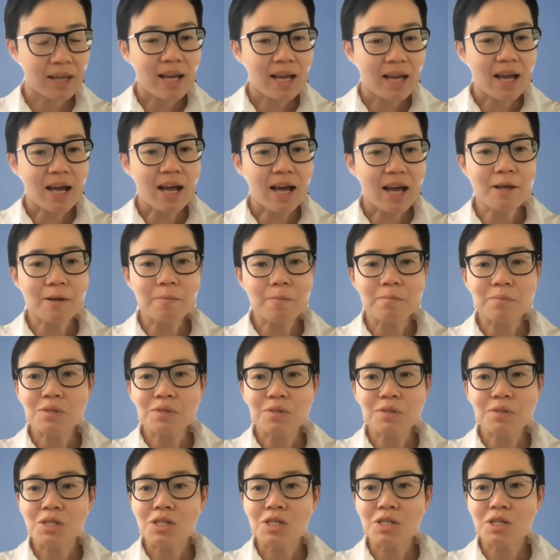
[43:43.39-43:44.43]
And
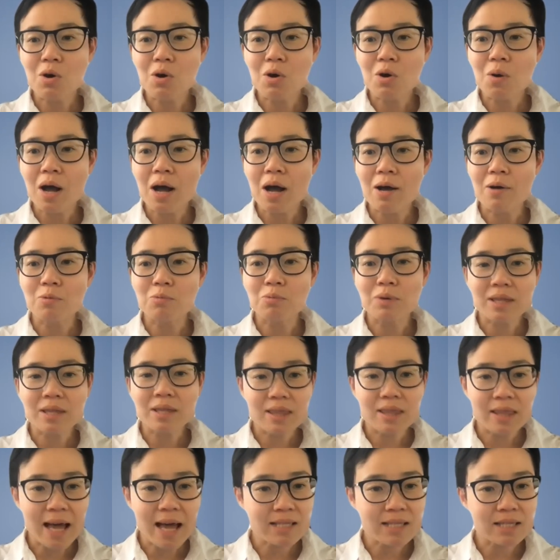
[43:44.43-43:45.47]
so, uh, with
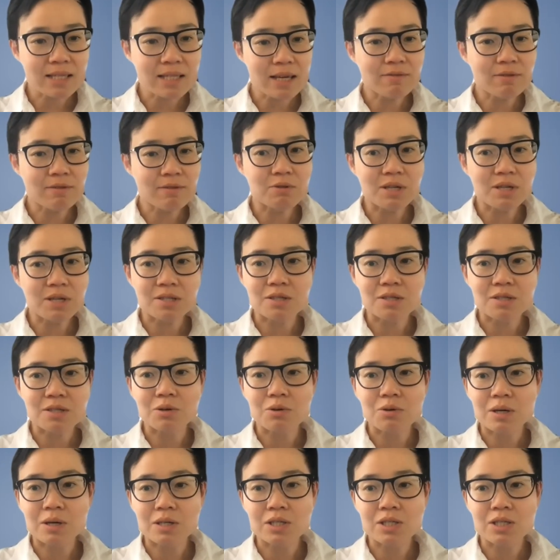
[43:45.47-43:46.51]
that, David raises the
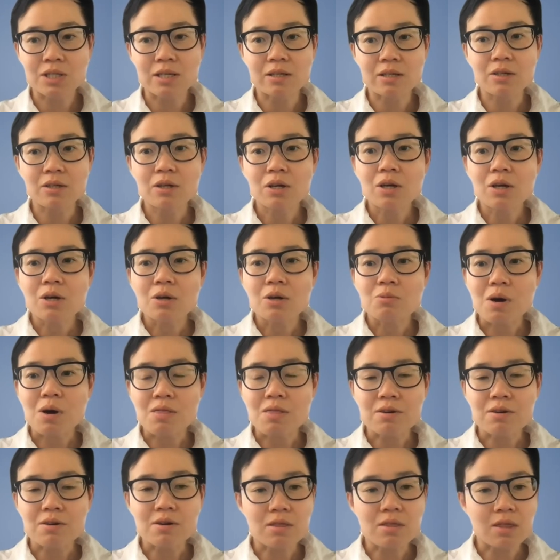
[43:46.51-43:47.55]
question
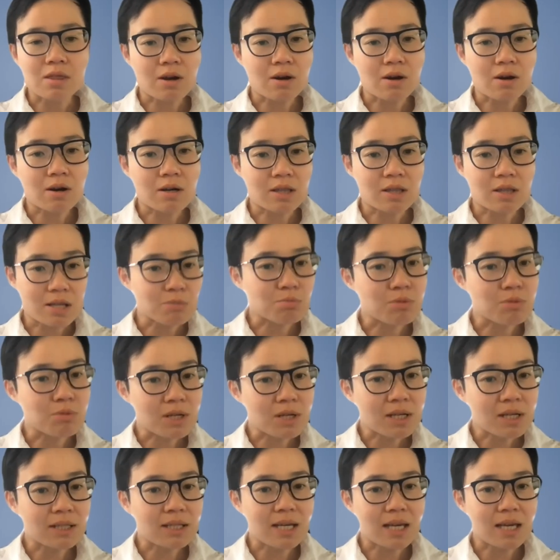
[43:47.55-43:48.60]
whether there this
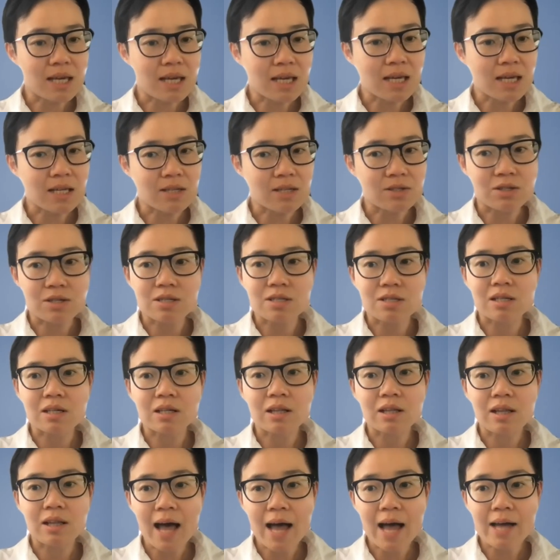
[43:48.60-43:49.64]
really is just a
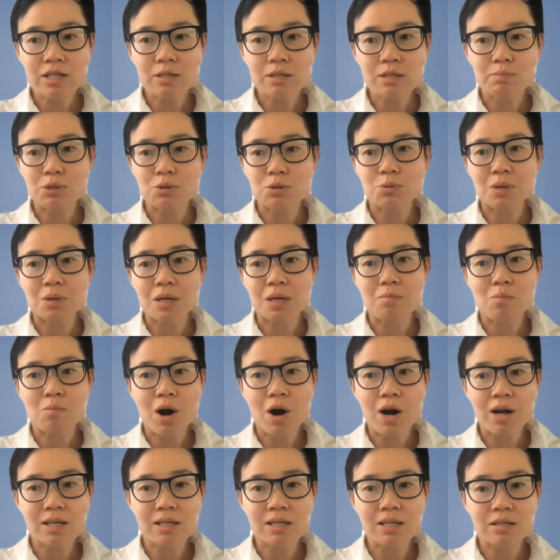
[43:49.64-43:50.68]
clash between
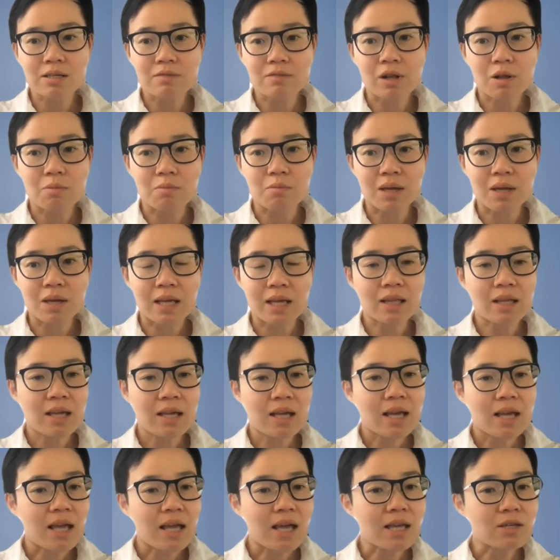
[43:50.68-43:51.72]
market development
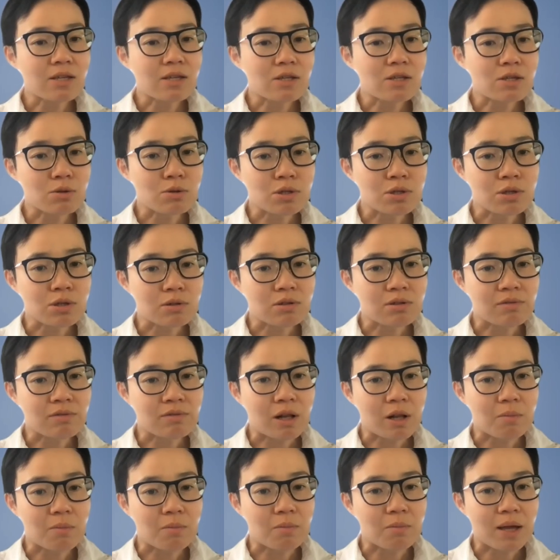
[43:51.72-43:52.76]
and social
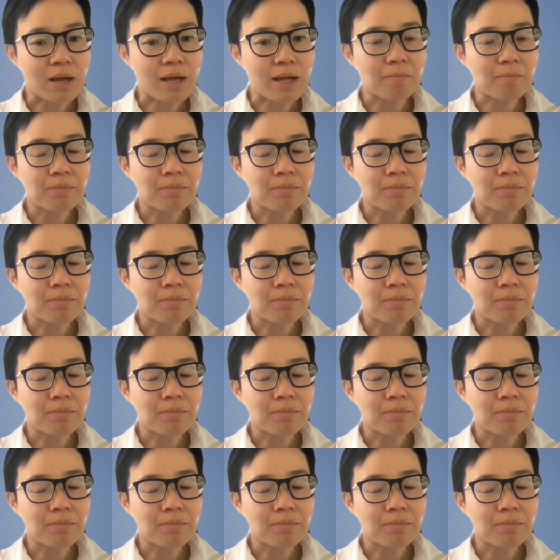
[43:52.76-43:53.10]
development.